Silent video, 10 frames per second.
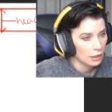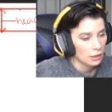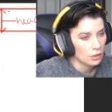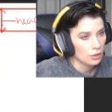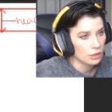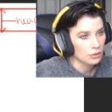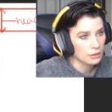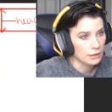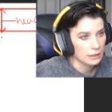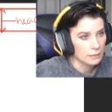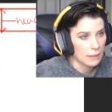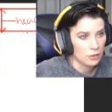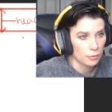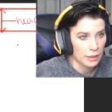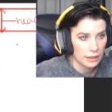You're going to use this
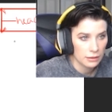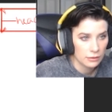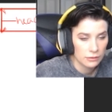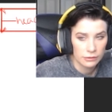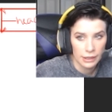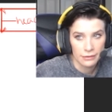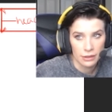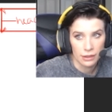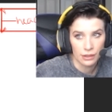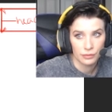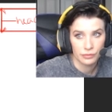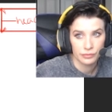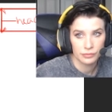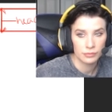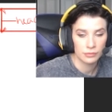measurement for everything.
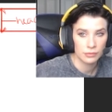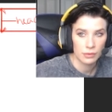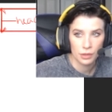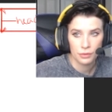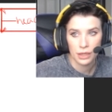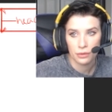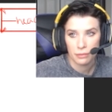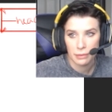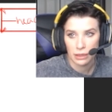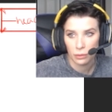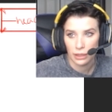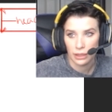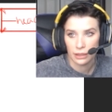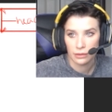Oh no, I'm in the way.